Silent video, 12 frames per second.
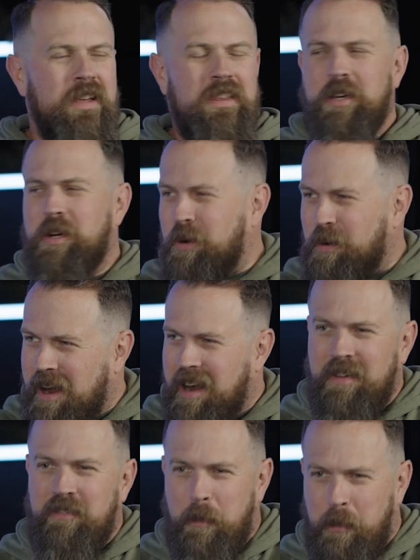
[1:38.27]
the
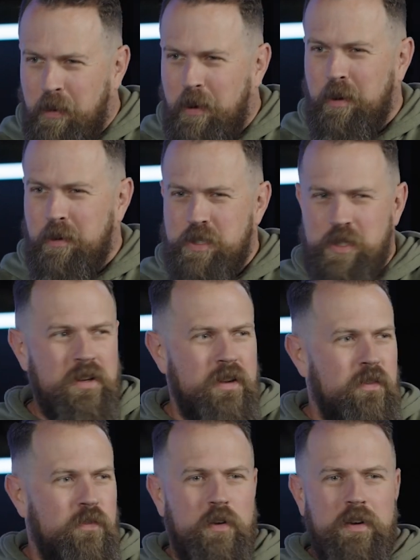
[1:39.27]
creative approach
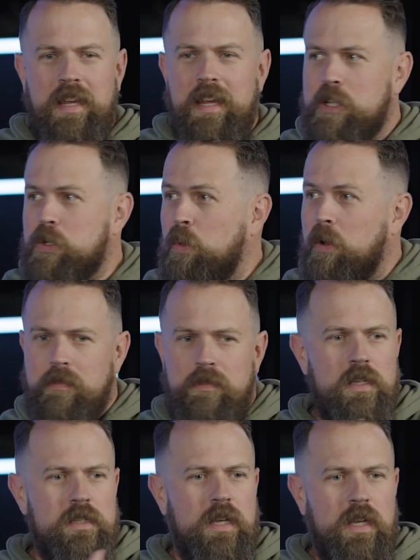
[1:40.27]
for each one of
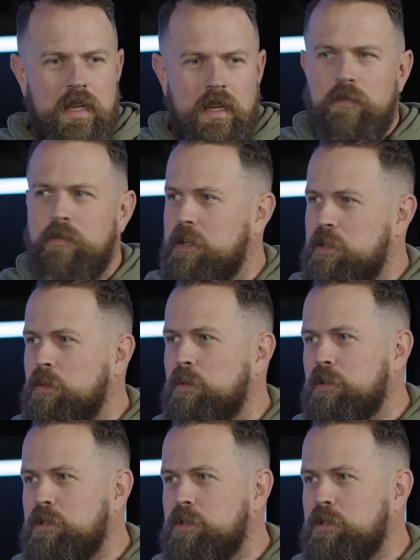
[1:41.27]
these individual